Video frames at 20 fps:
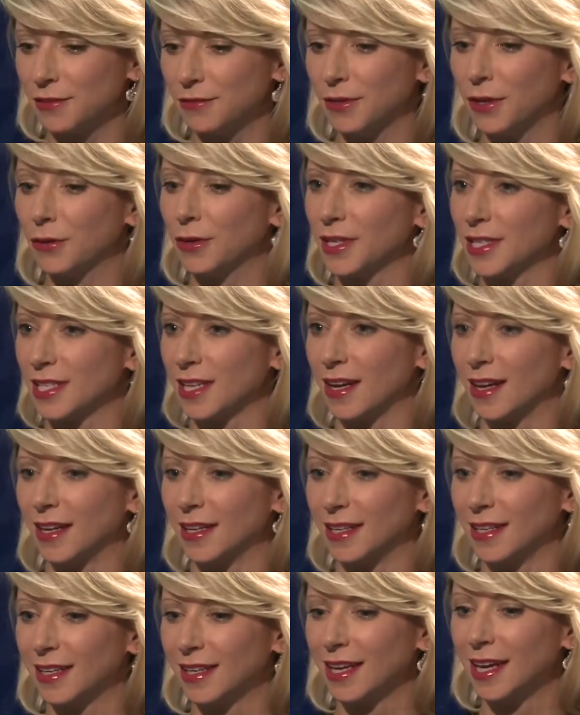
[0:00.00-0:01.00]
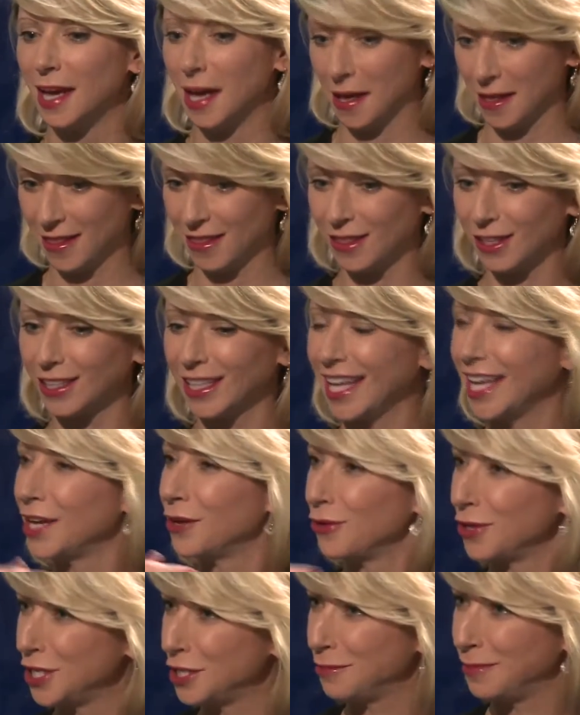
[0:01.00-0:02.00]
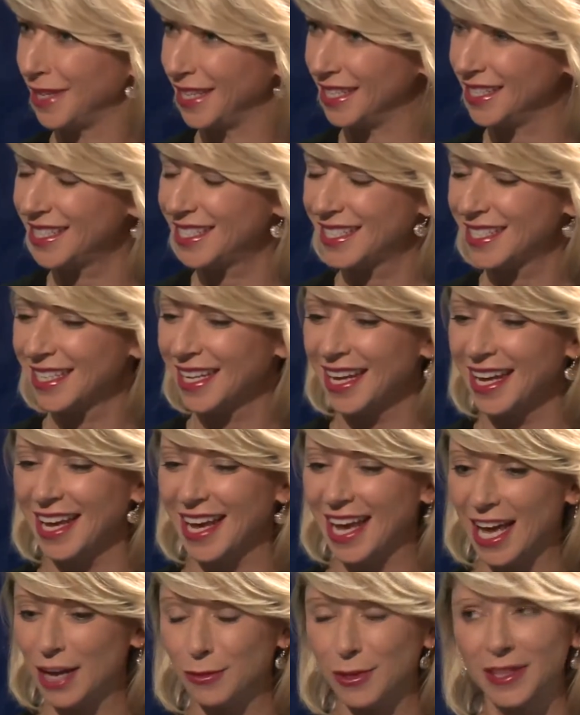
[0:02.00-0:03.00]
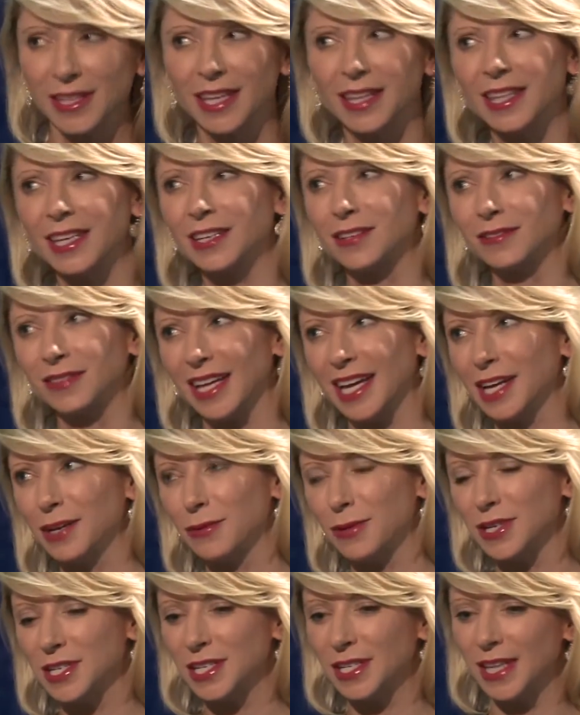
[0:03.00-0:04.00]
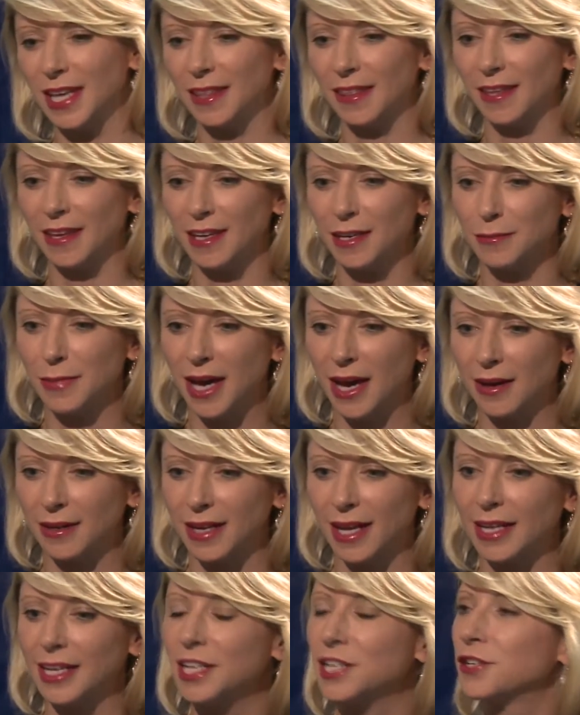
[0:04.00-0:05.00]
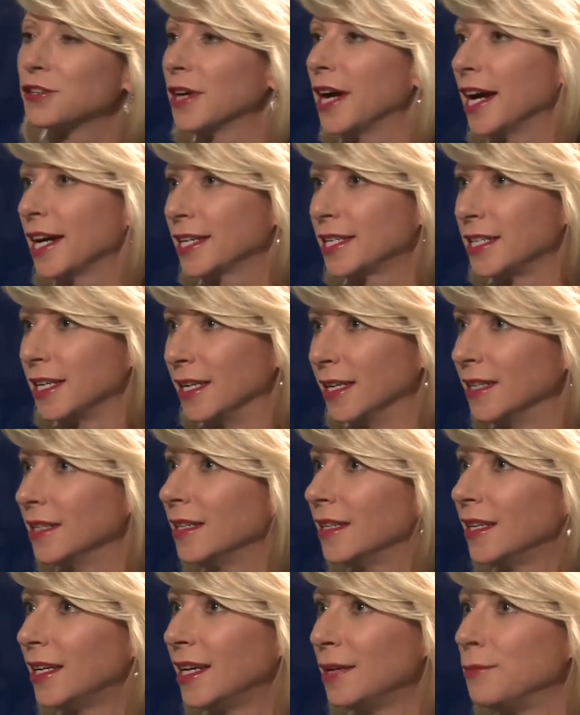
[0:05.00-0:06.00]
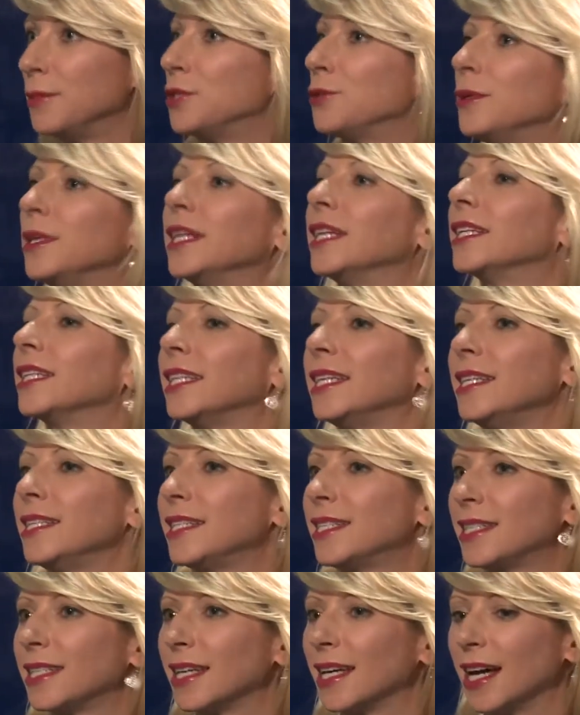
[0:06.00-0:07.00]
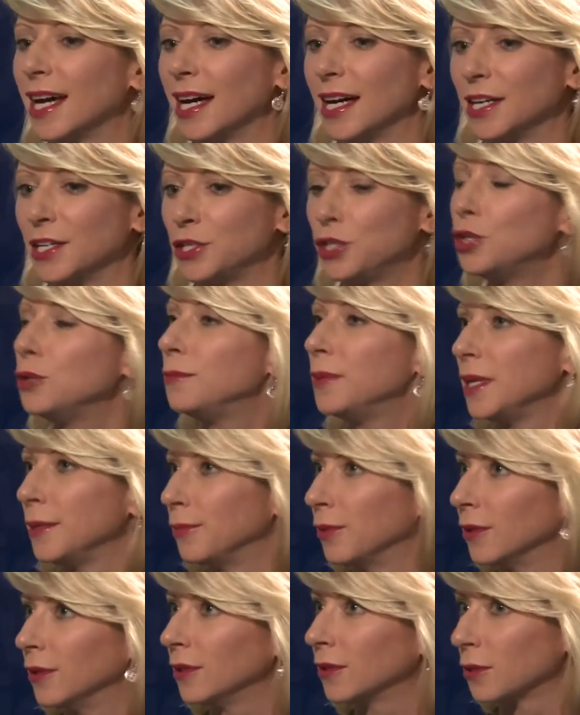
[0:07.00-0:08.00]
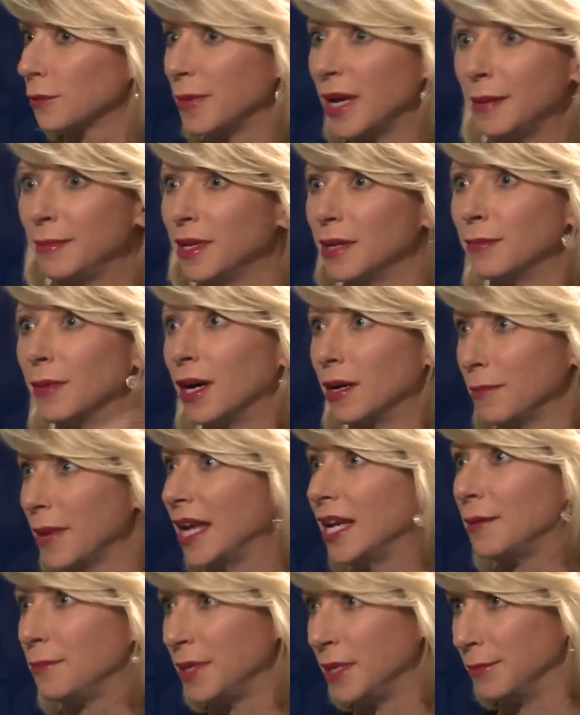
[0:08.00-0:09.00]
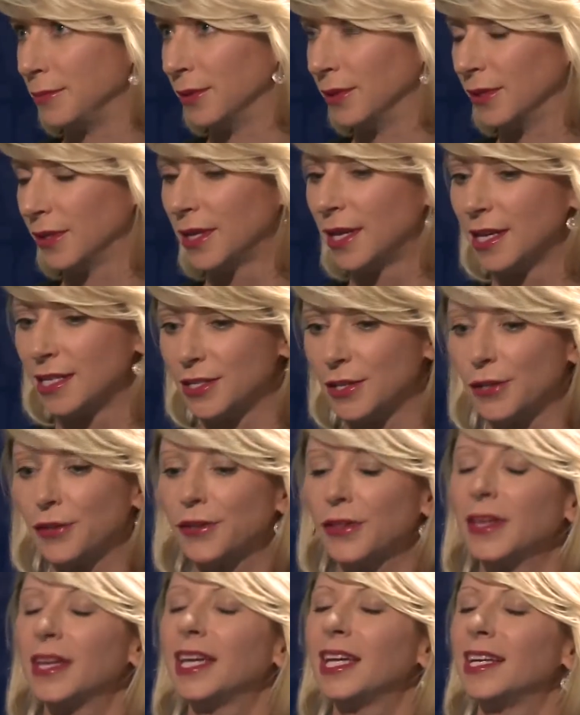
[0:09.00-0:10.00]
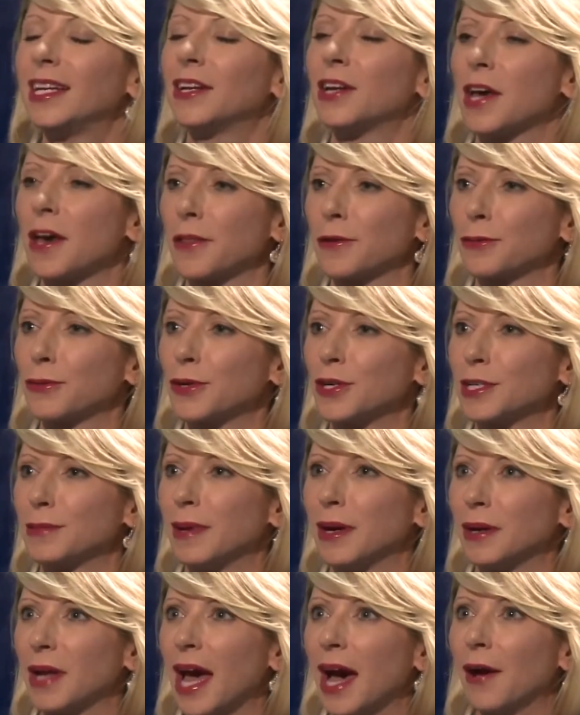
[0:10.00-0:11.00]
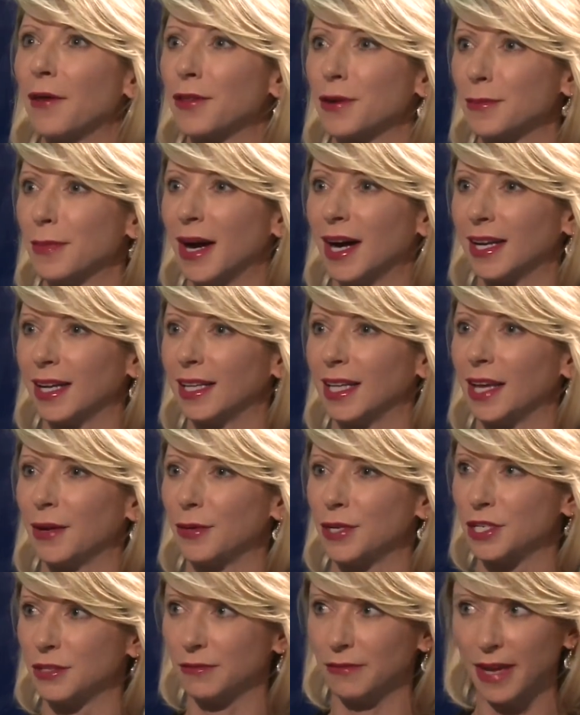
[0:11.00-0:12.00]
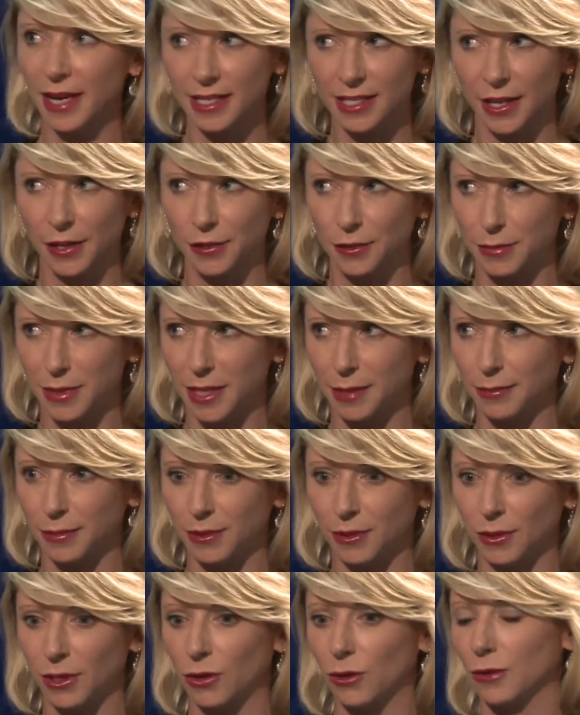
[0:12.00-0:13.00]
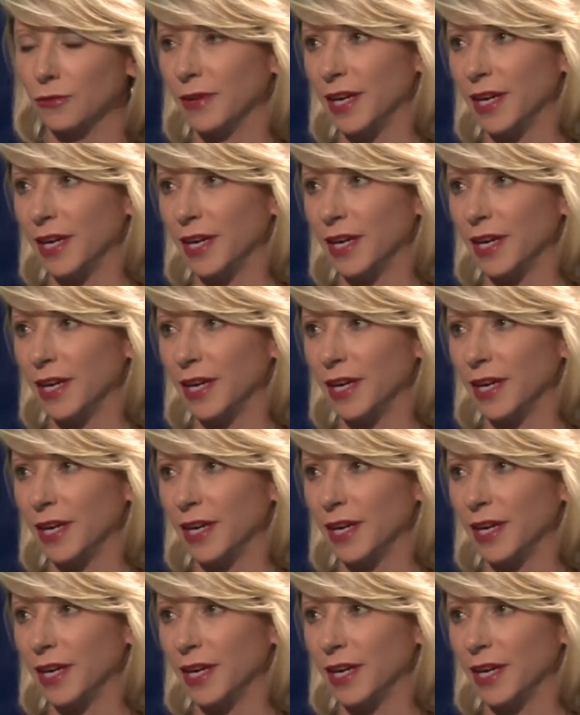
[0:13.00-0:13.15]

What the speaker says: to focus on the language piece, and when they think of language, they think about an interaction between at least two people, or maybe among many people. So they're thinking, in other words, about how their body language affects other people, or